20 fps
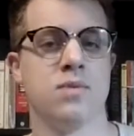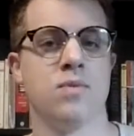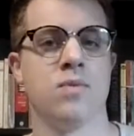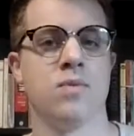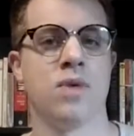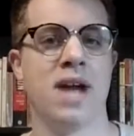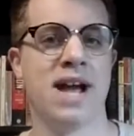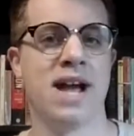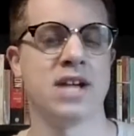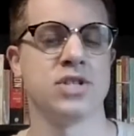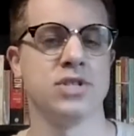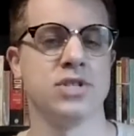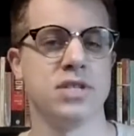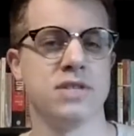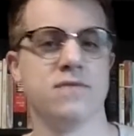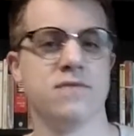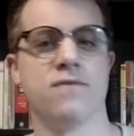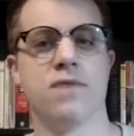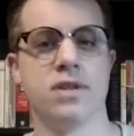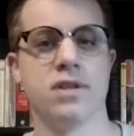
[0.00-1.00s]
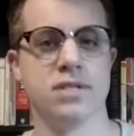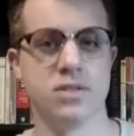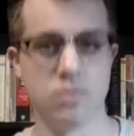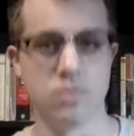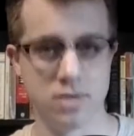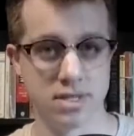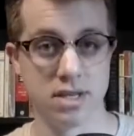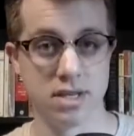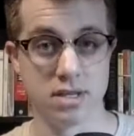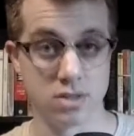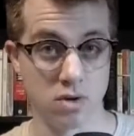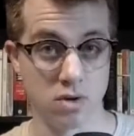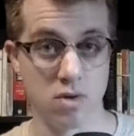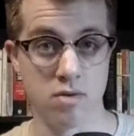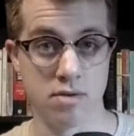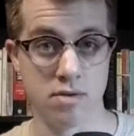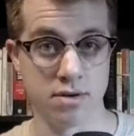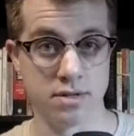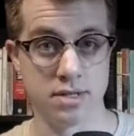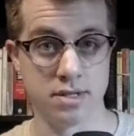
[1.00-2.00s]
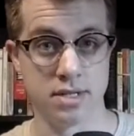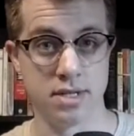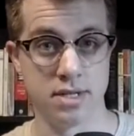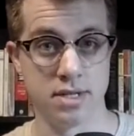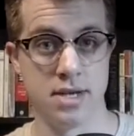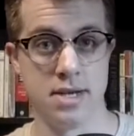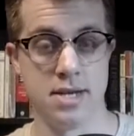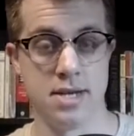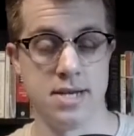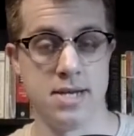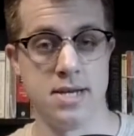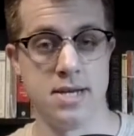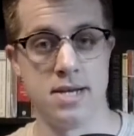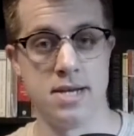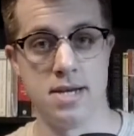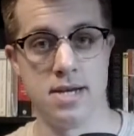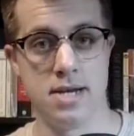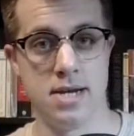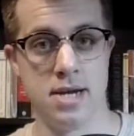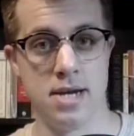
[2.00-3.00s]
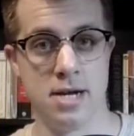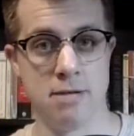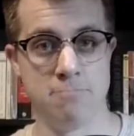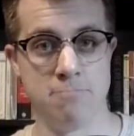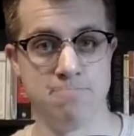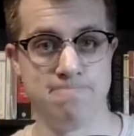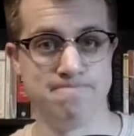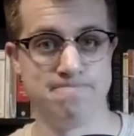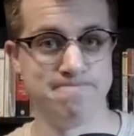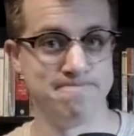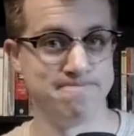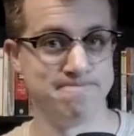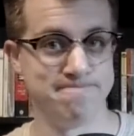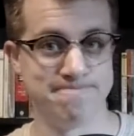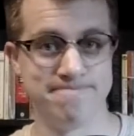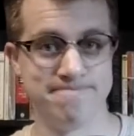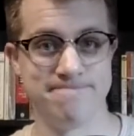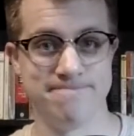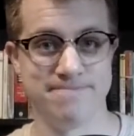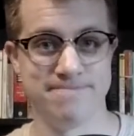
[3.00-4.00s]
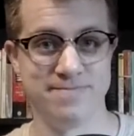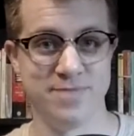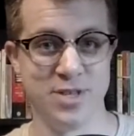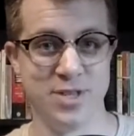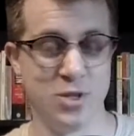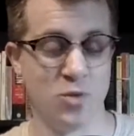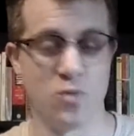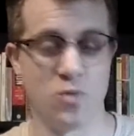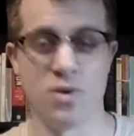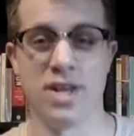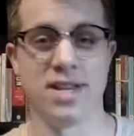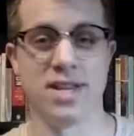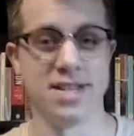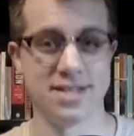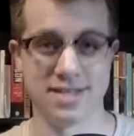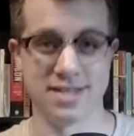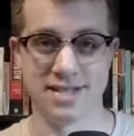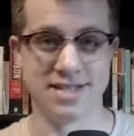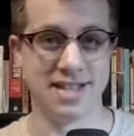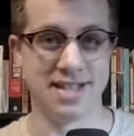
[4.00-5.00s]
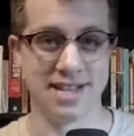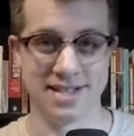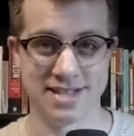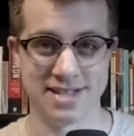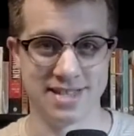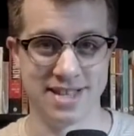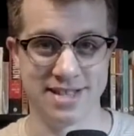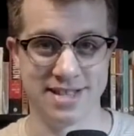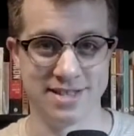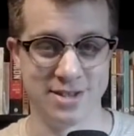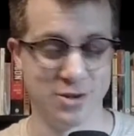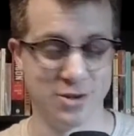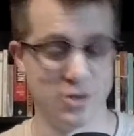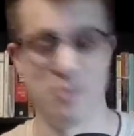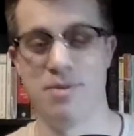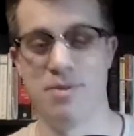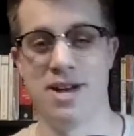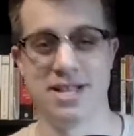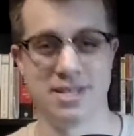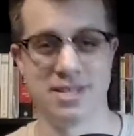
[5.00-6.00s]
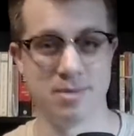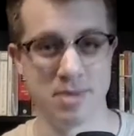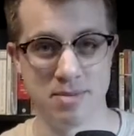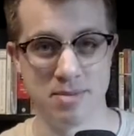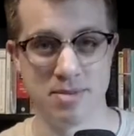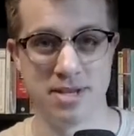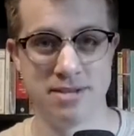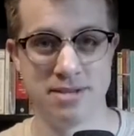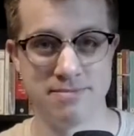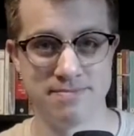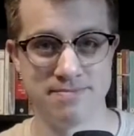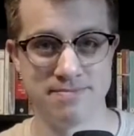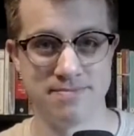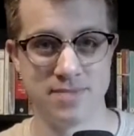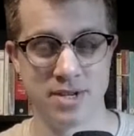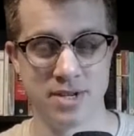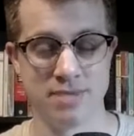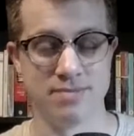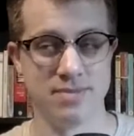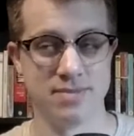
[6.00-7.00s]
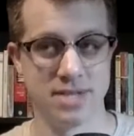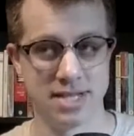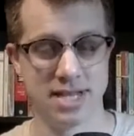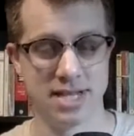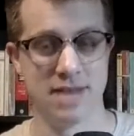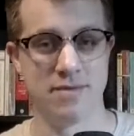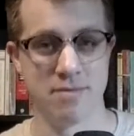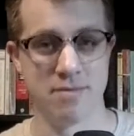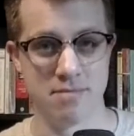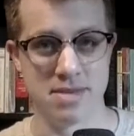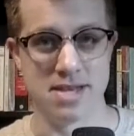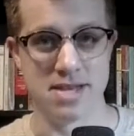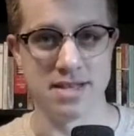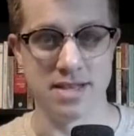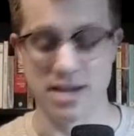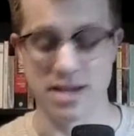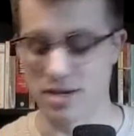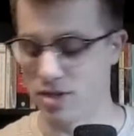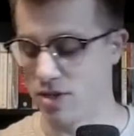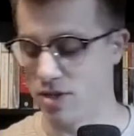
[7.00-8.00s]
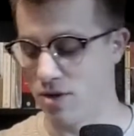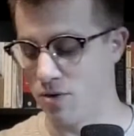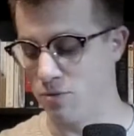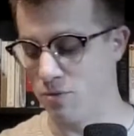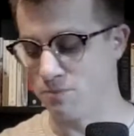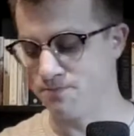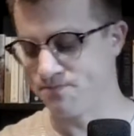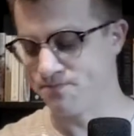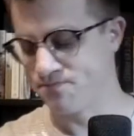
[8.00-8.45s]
were actually confronted with these horrors in the realest sense that there could possibly be, aside from being there. So